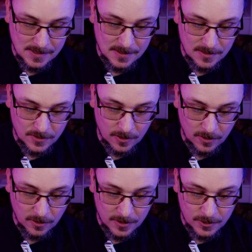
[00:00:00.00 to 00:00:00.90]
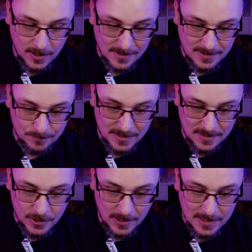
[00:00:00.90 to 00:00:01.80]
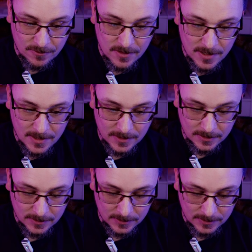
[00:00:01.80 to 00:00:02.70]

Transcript: there's not a lot of chat. There's bits of chat here and there,